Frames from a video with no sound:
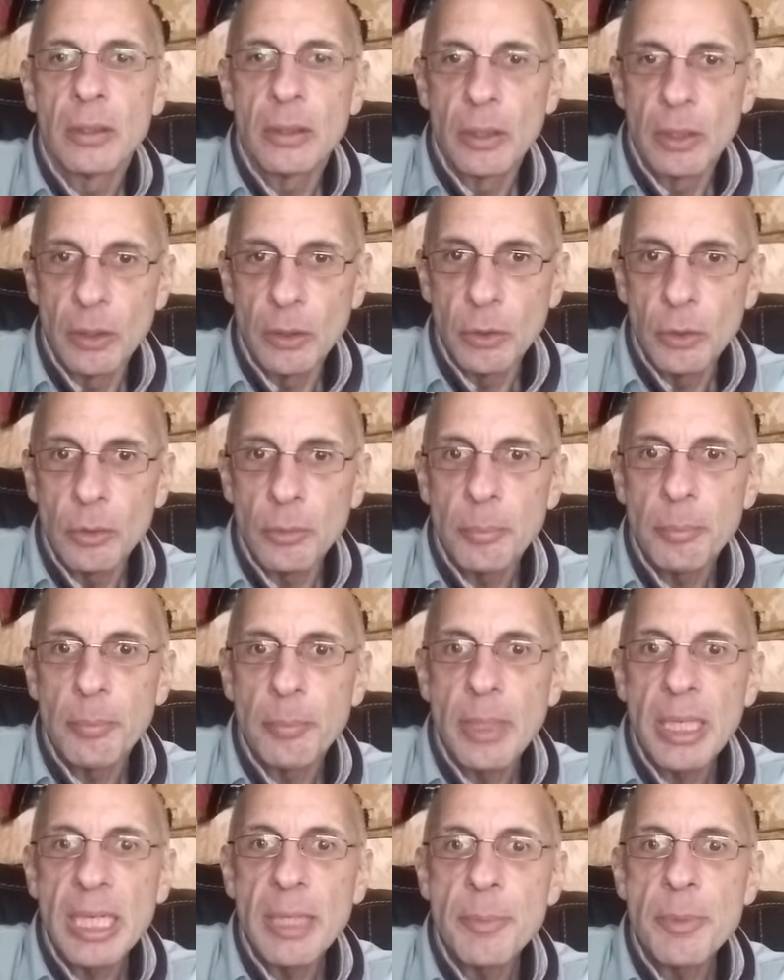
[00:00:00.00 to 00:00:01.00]
Hello,
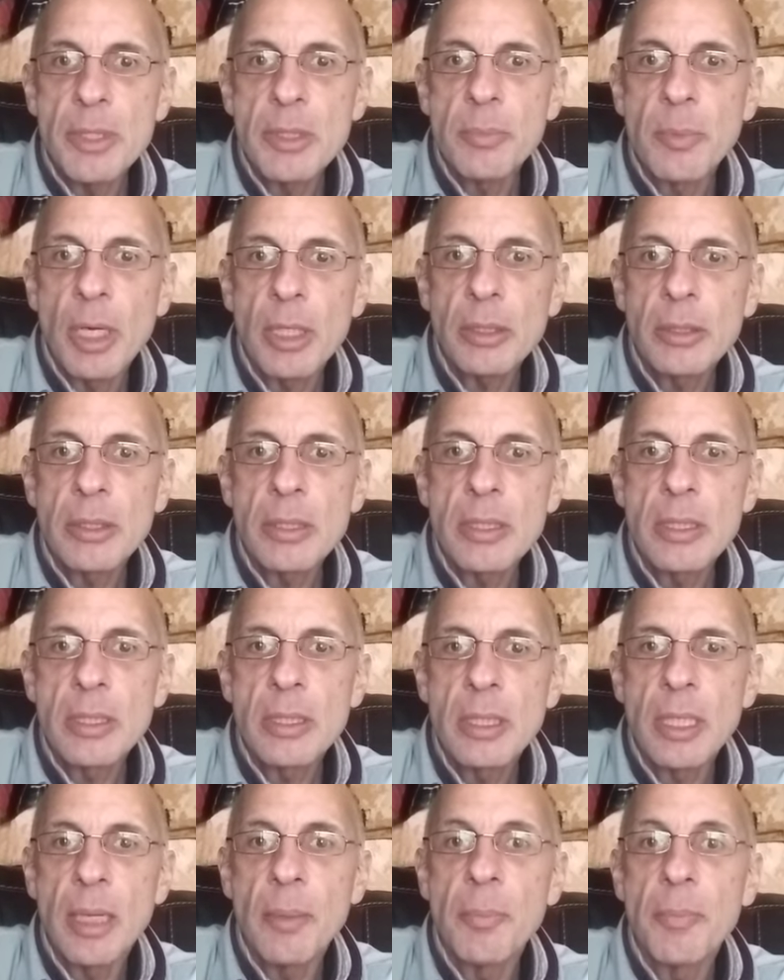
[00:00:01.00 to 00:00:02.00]
my name is
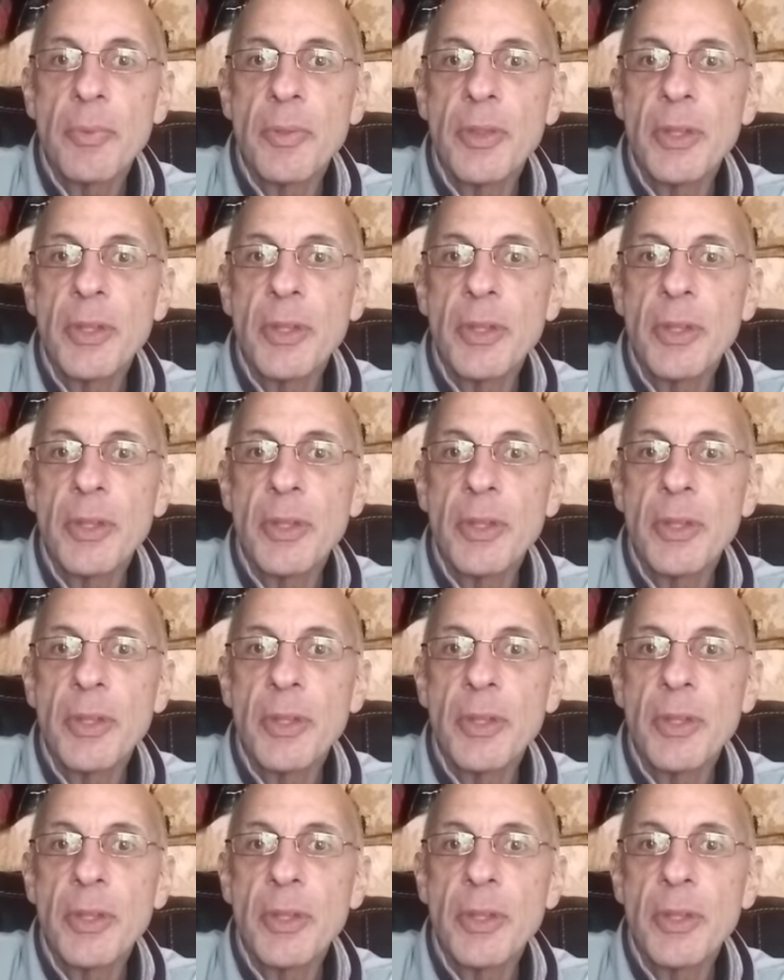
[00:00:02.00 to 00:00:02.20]
Marcus. I'm